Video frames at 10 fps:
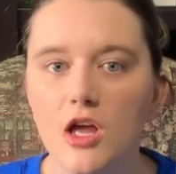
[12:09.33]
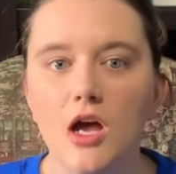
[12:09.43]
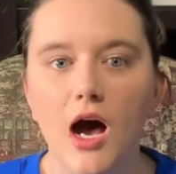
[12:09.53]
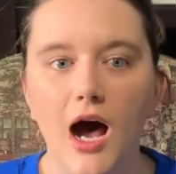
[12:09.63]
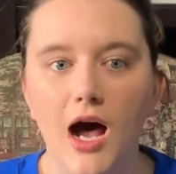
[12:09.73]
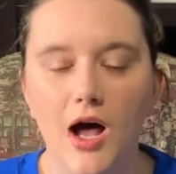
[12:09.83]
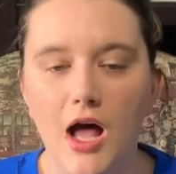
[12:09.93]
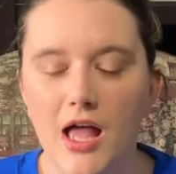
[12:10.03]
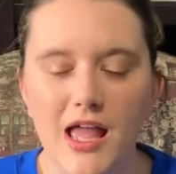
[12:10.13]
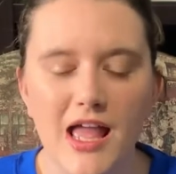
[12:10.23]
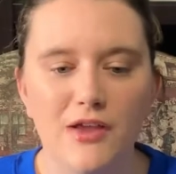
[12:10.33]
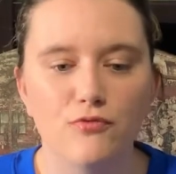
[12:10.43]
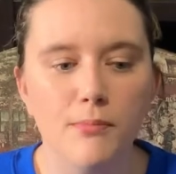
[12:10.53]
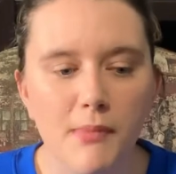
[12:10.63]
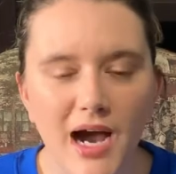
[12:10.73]
it
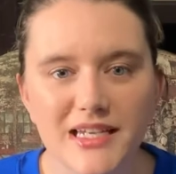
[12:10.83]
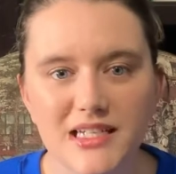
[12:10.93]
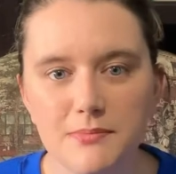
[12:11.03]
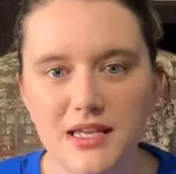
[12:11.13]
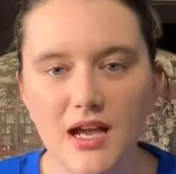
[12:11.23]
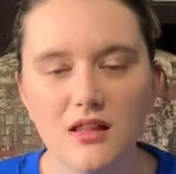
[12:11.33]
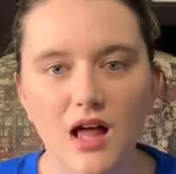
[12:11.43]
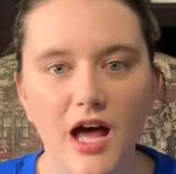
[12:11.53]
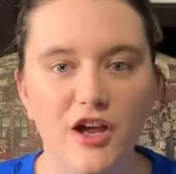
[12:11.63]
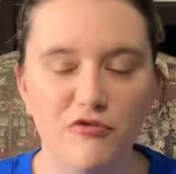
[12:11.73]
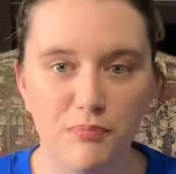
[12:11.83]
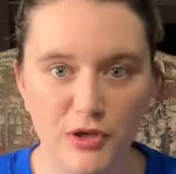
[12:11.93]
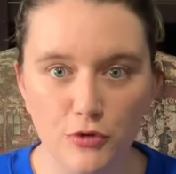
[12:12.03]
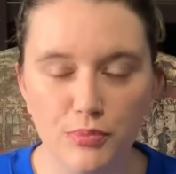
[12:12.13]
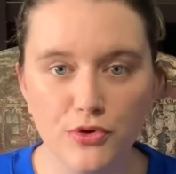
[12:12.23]
reminded me a lot of
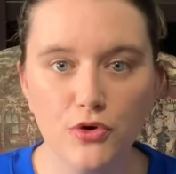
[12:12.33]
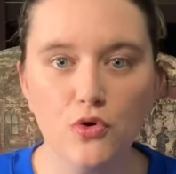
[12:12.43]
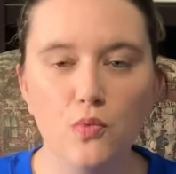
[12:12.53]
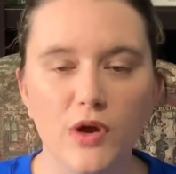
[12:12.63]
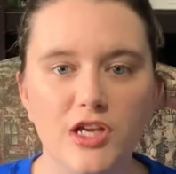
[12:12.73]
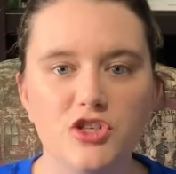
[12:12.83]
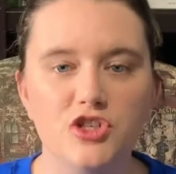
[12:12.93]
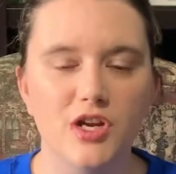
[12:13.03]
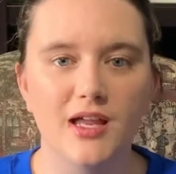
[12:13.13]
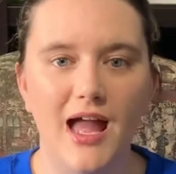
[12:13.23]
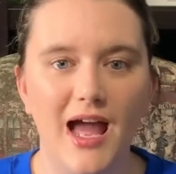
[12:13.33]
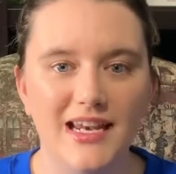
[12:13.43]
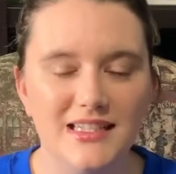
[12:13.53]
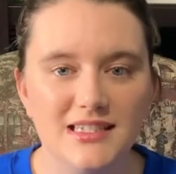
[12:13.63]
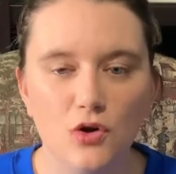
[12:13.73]
Bitter Blue, which at
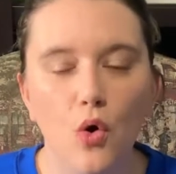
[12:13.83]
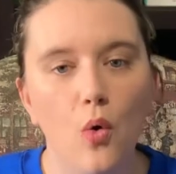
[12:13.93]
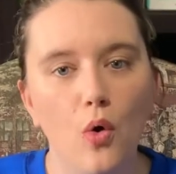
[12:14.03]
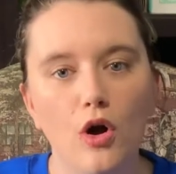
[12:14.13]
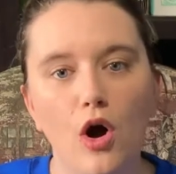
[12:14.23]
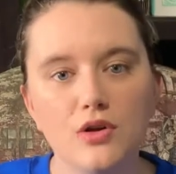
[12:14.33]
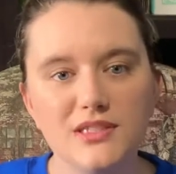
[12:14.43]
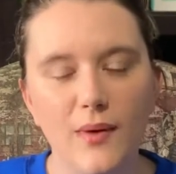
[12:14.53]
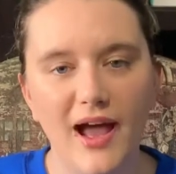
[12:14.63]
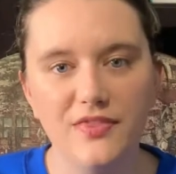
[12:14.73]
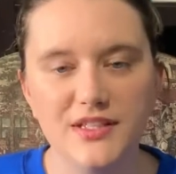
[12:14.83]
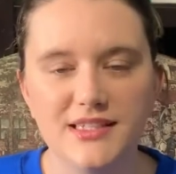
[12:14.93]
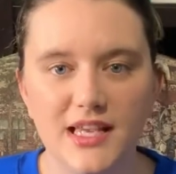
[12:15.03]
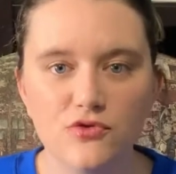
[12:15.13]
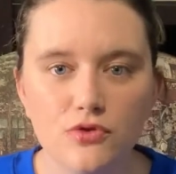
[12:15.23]
its core also had this
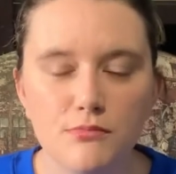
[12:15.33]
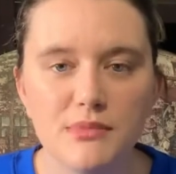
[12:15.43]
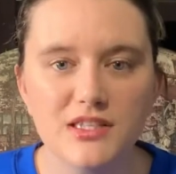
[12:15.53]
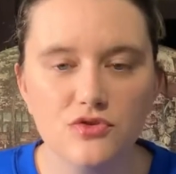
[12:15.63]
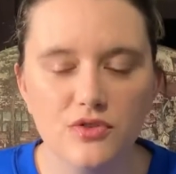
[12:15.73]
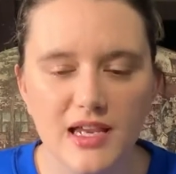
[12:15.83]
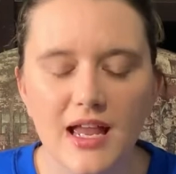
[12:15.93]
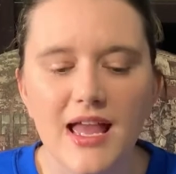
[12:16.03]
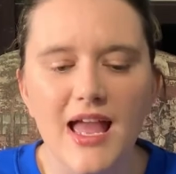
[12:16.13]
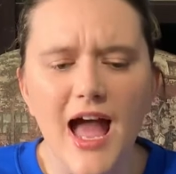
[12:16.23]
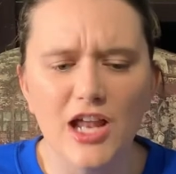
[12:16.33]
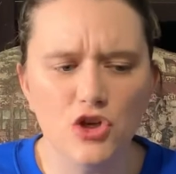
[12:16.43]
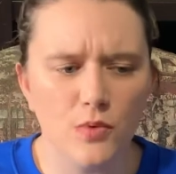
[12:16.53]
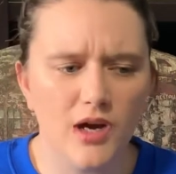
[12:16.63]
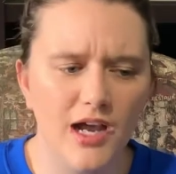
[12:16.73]
central mystery, and you
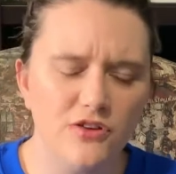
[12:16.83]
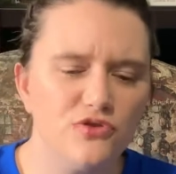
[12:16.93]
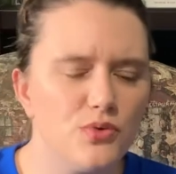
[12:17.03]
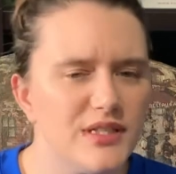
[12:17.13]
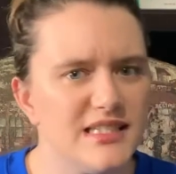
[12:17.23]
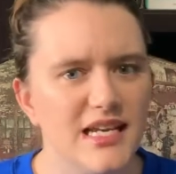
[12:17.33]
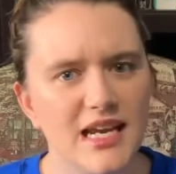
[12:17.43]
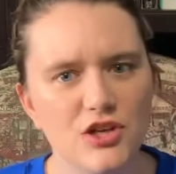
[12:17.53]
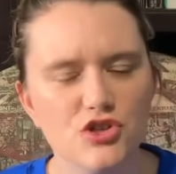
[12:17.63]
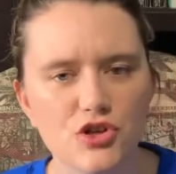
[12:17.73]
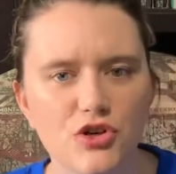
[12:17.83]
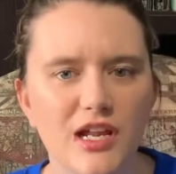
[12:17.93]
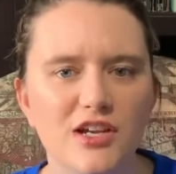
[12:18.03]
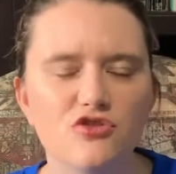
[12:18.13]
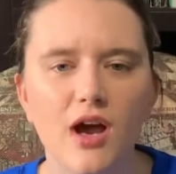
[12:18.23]
were kind of twisting and
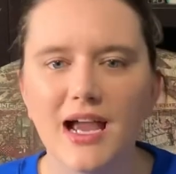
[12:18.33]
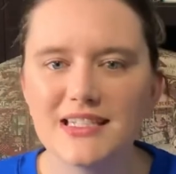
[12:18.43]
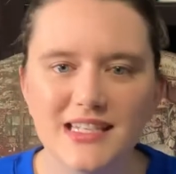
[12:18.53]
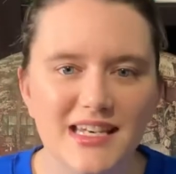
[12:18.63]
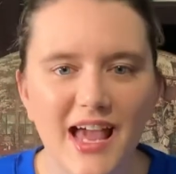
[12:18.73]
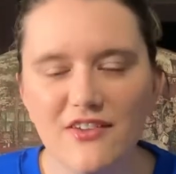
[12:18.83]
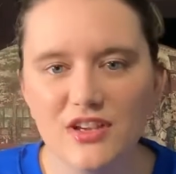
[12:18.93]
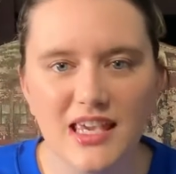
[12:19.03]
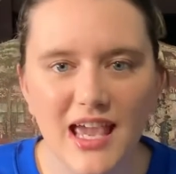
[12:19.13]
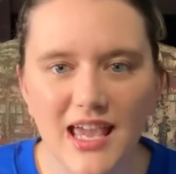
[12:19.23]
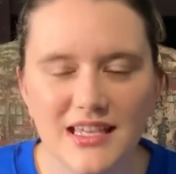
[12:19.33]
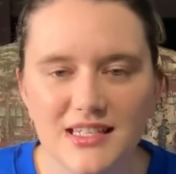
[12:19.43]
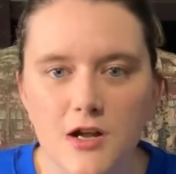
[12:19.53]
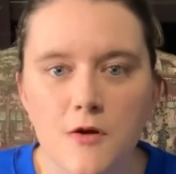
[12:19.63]
turning, trying to navigate.